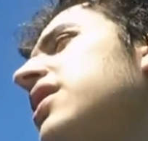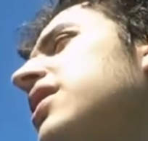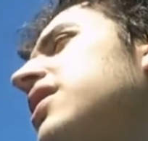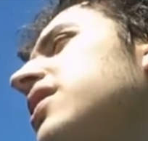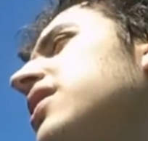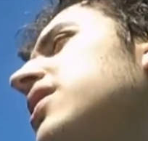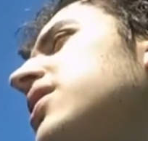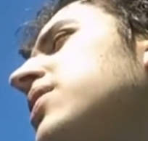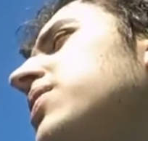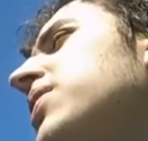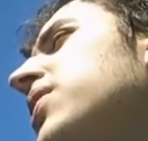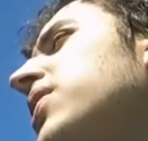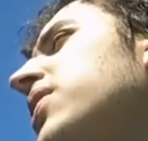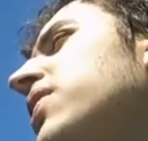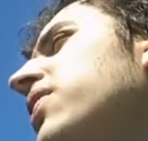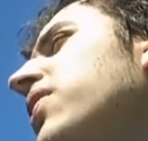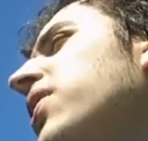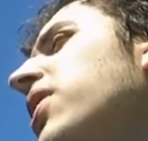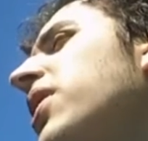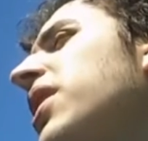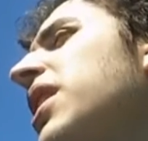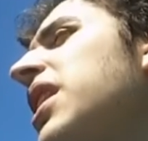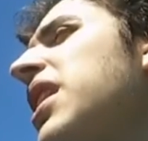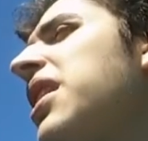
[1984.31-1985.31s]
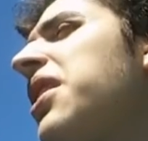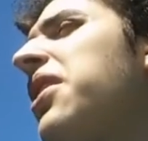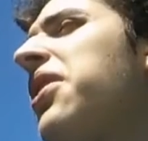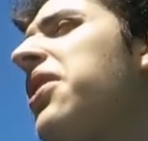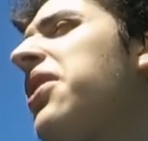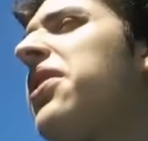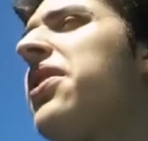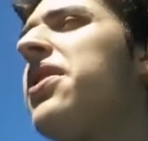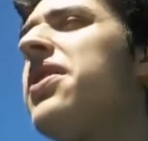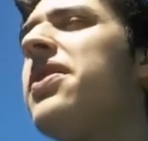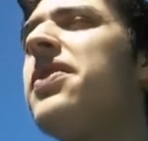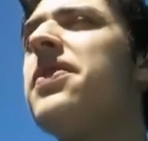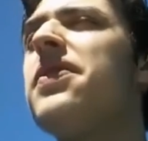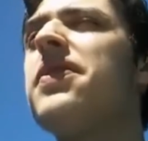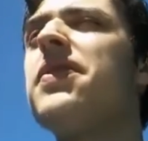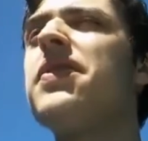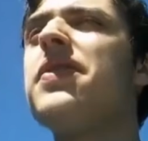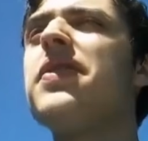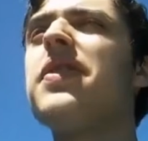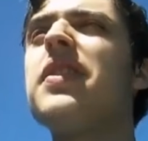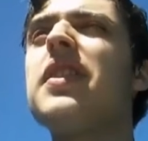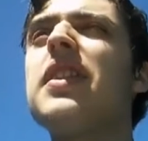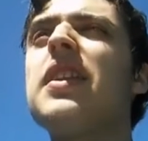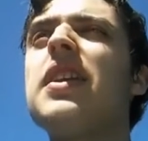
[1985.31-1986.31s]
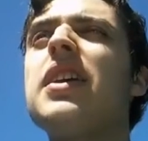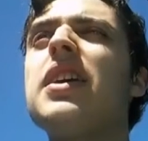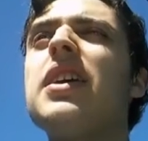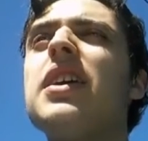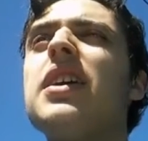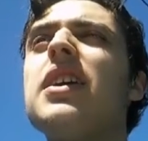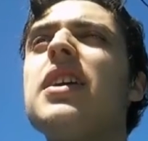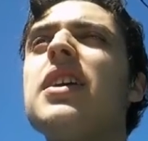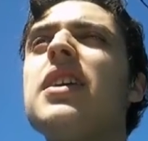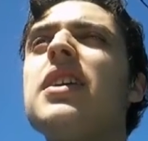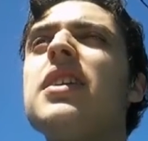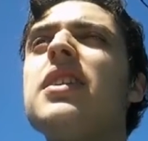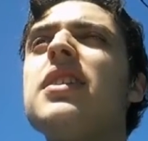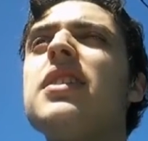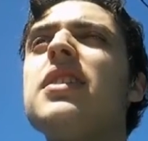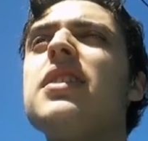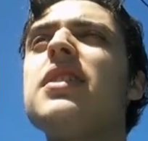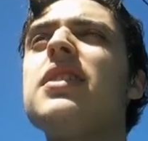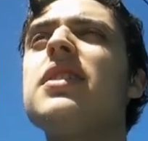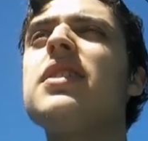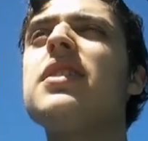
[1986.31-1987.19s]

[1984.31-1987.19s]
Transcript: It's a movie with Weird Al, and